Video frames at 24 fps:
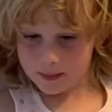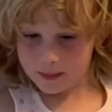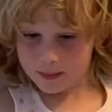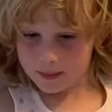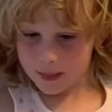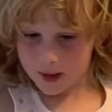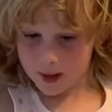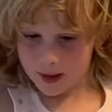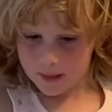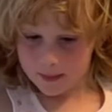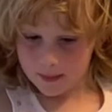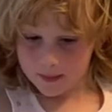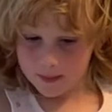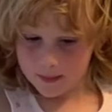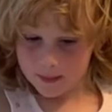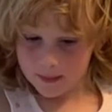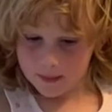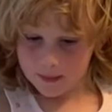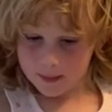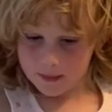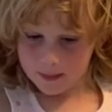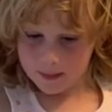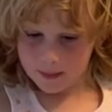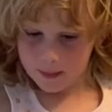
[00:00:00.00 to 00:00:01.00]

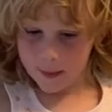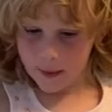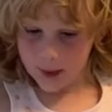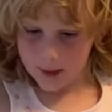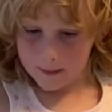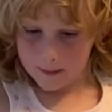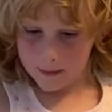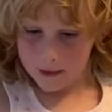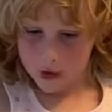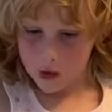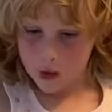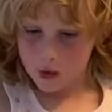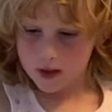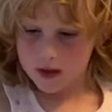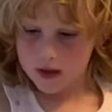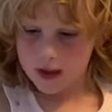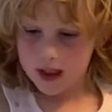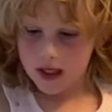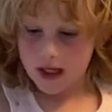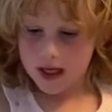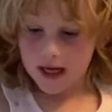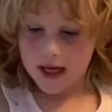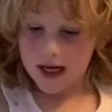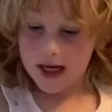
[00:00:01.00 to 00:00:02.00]
bumbled
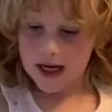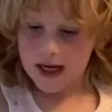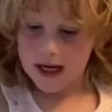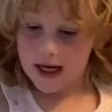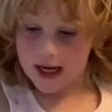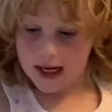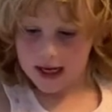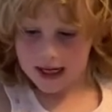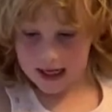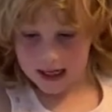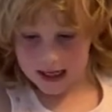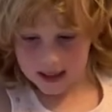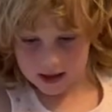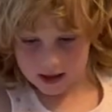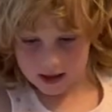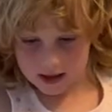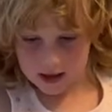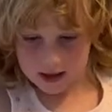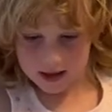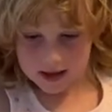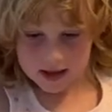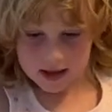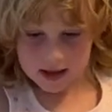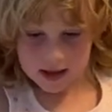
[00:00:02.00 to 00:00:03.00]
and
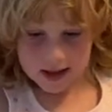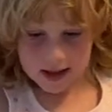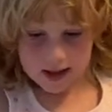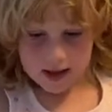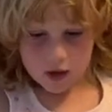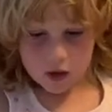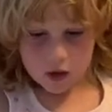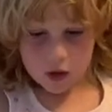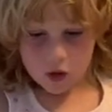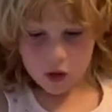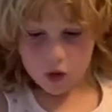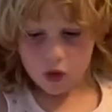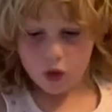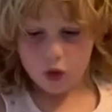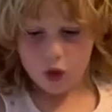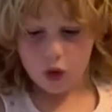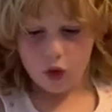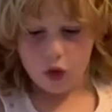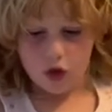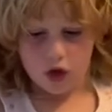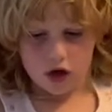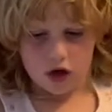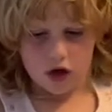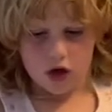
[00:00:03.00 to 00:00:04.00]
clattered
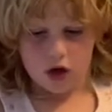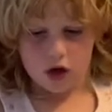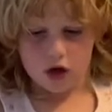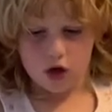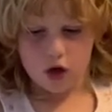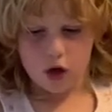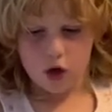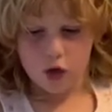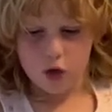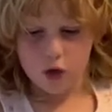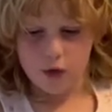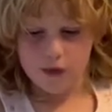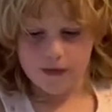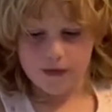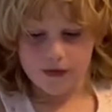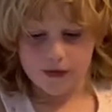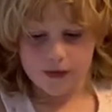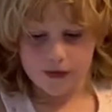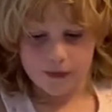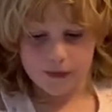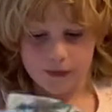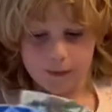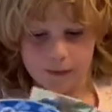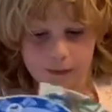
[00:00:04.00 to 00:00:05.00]
all over
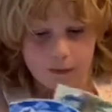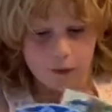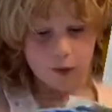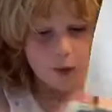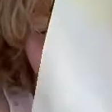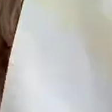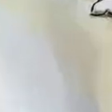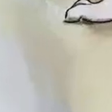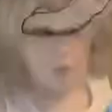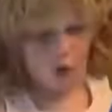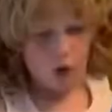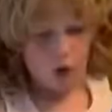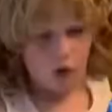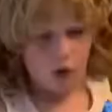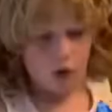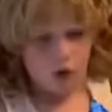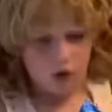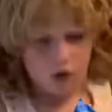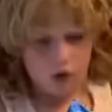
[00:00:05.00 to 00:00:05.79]
the floor.